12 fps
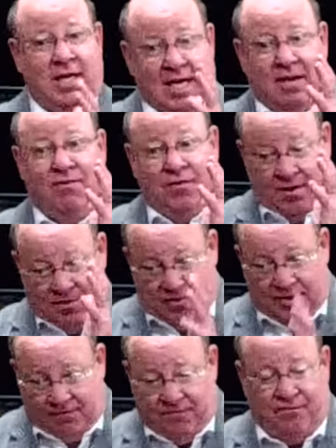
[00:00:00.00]
to leave
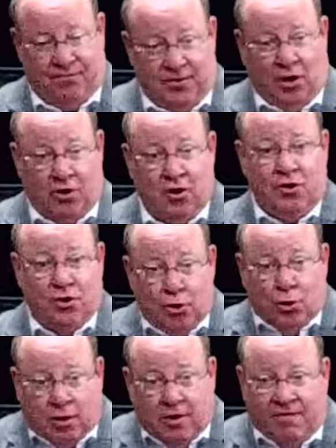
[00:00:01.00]
her
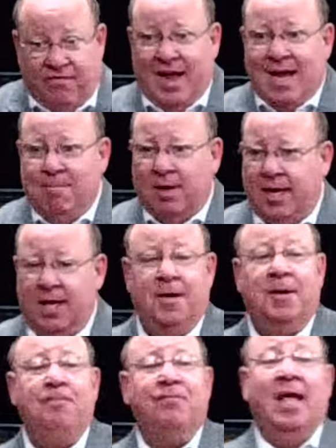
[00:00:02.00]
nuclear
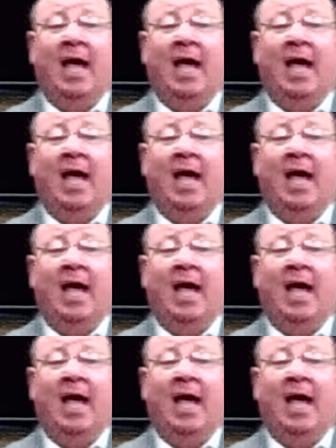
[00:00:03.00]
family